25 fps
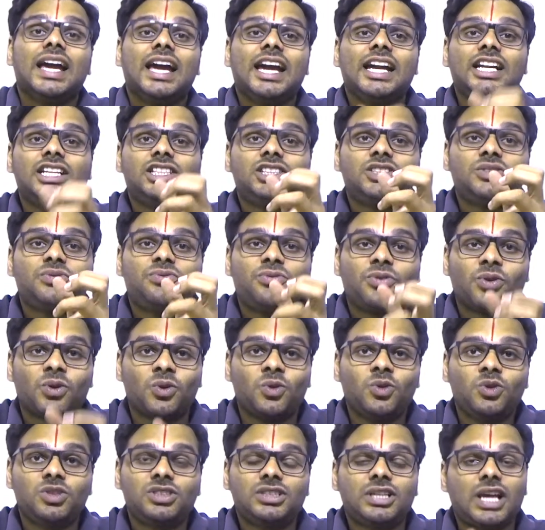Its
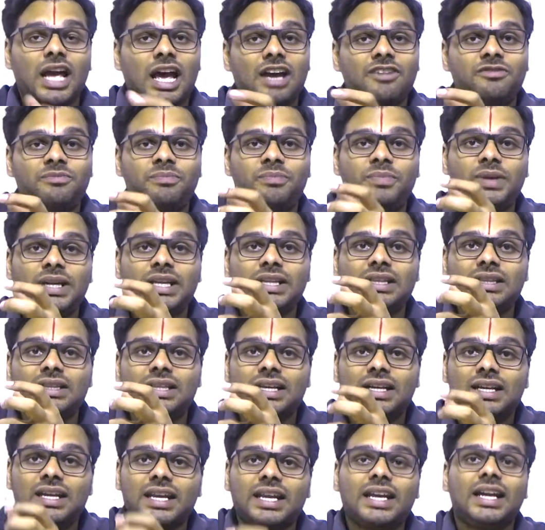fruits have been the
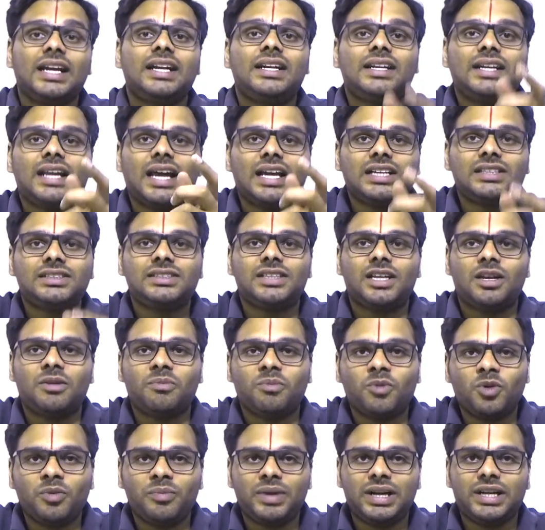great national
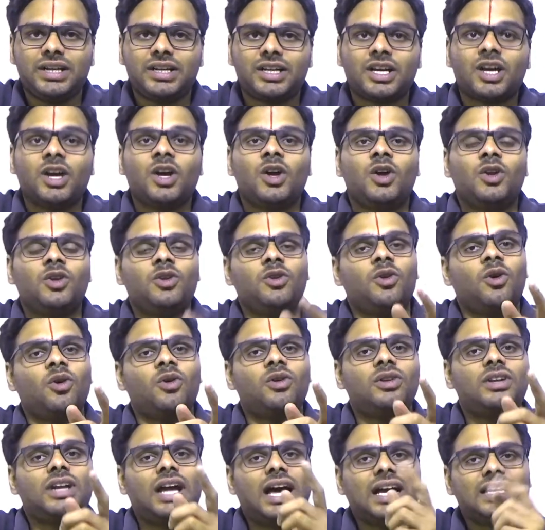movement
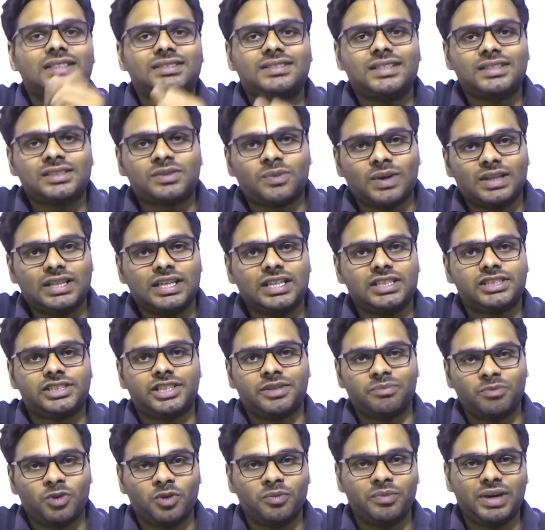known as the
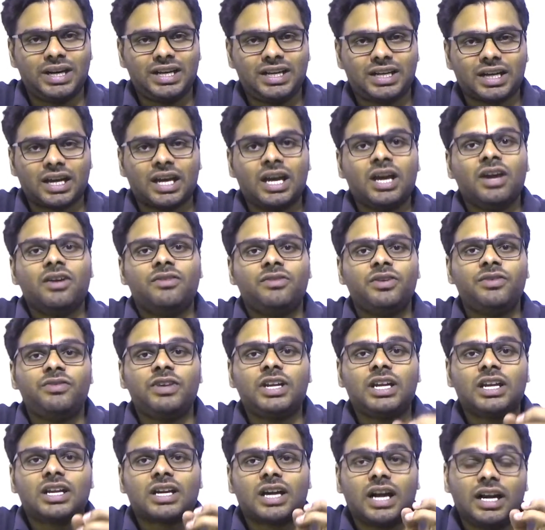Swadeshi movement. We
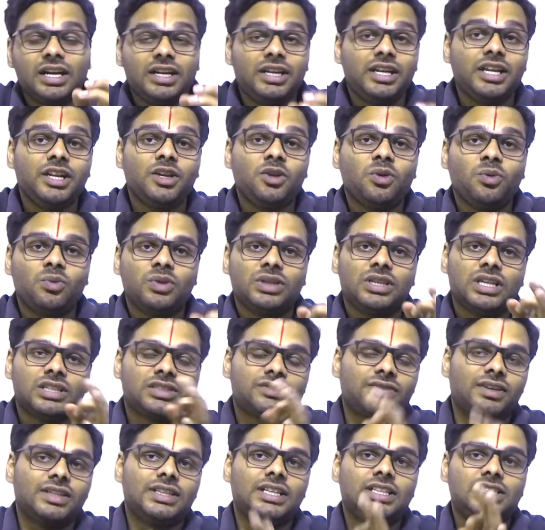will continue with the
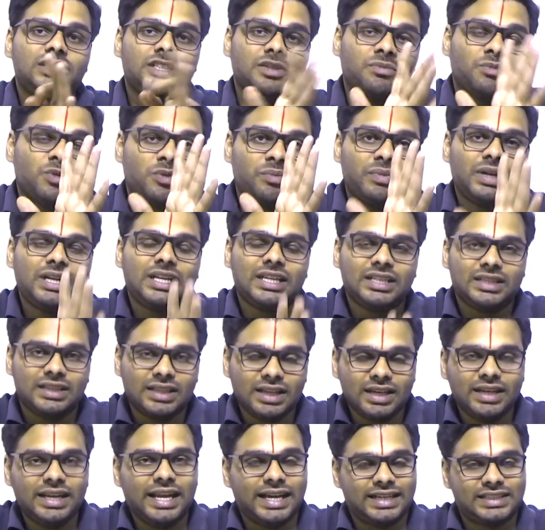Swadeshi movement in the
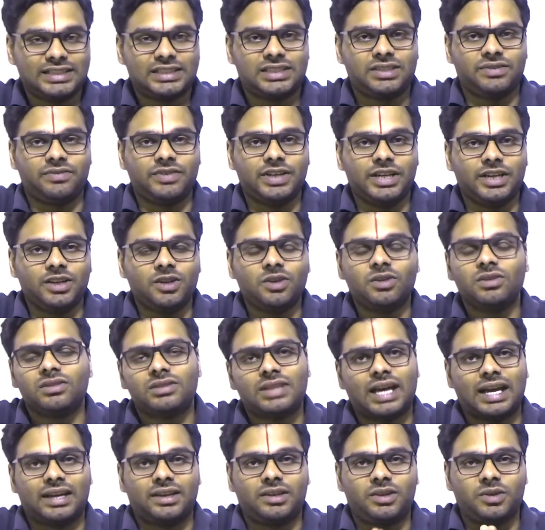next video.
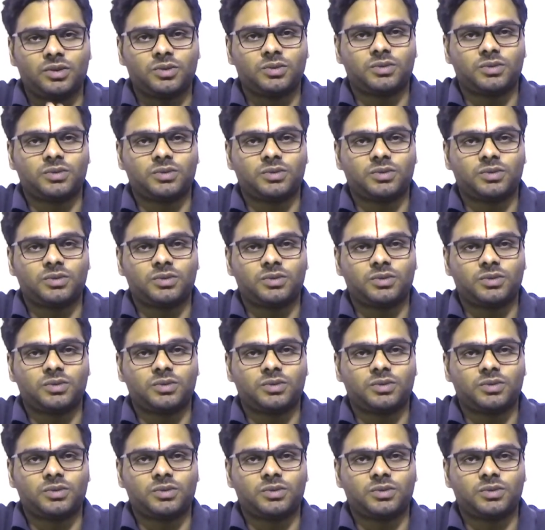Thank you.